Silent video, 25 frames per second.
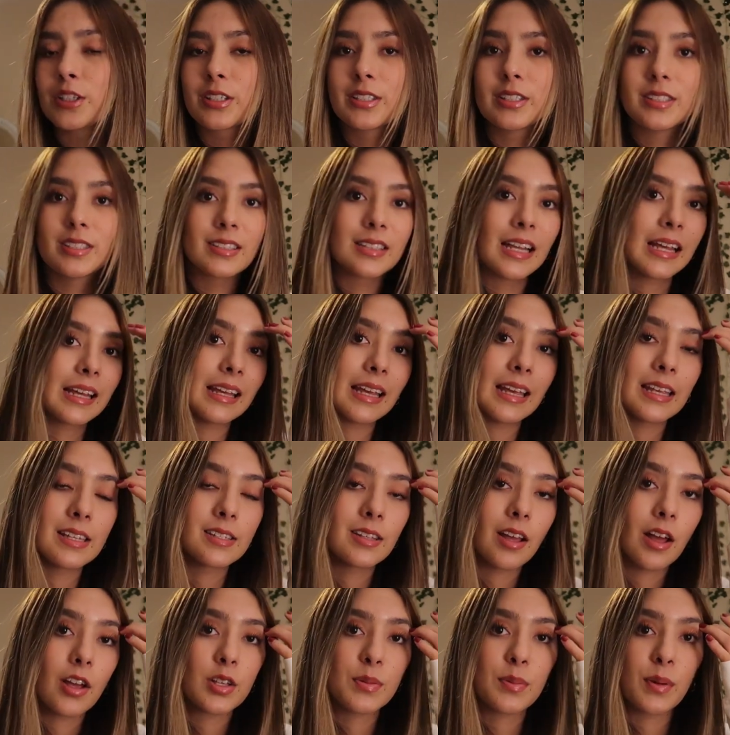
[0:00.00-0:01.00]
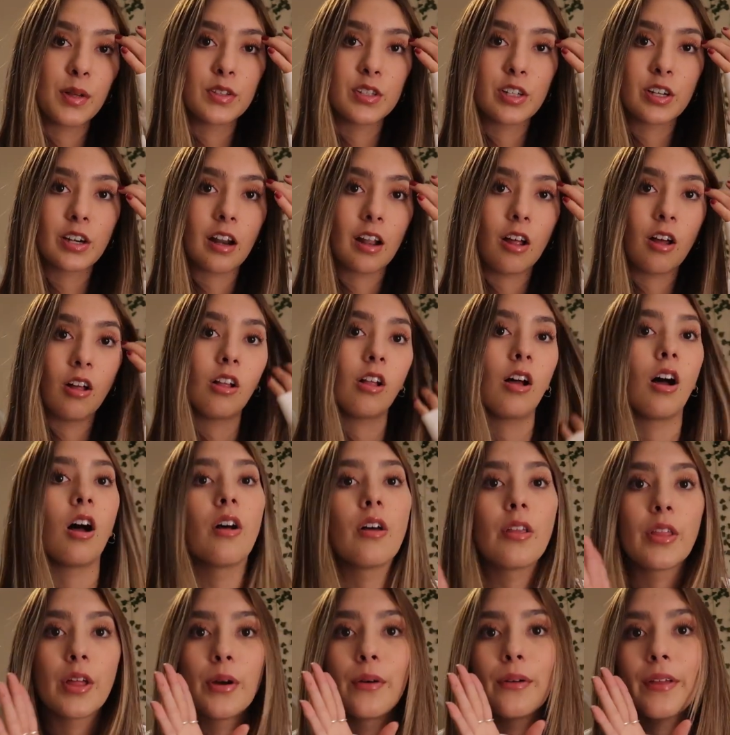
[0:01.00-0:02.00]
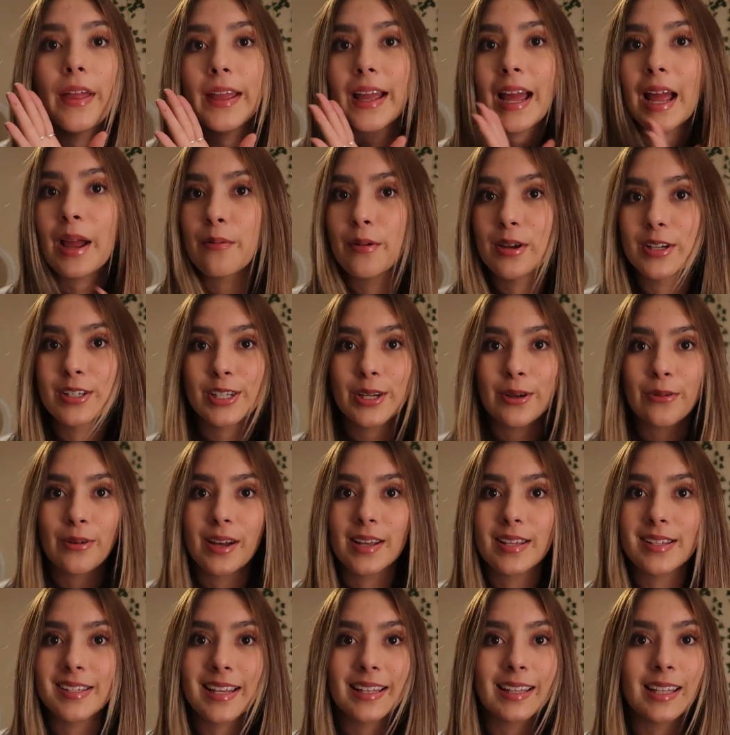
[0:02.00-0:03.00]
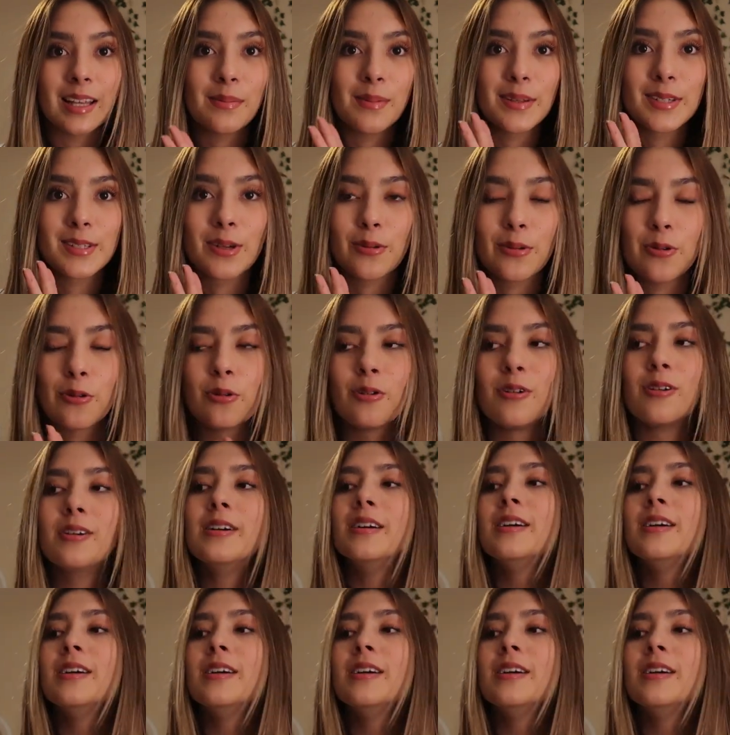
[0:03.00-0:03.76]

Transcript: It's like, it's not sponsored at all, although like I wish it was. Like that'd be so cool.